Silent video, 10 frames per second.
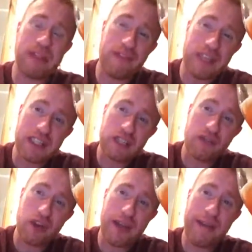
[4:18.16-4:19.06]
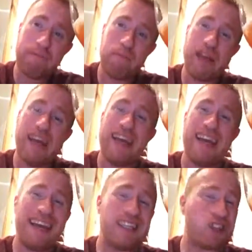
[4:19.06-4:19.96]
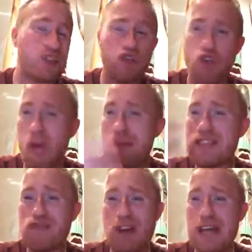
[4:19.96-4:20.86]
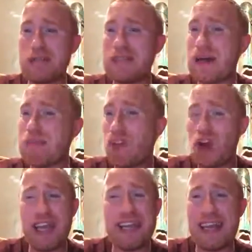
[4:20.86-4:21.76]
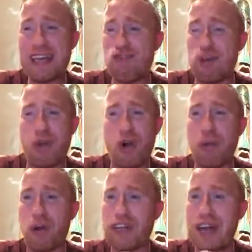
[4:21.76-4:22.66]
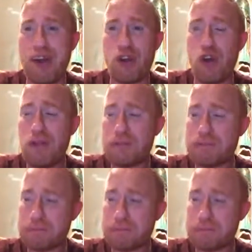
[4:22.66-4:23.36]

The finish is fruity. It's got strawberries and raspberries. I'm not getting any rhubarb on it at all,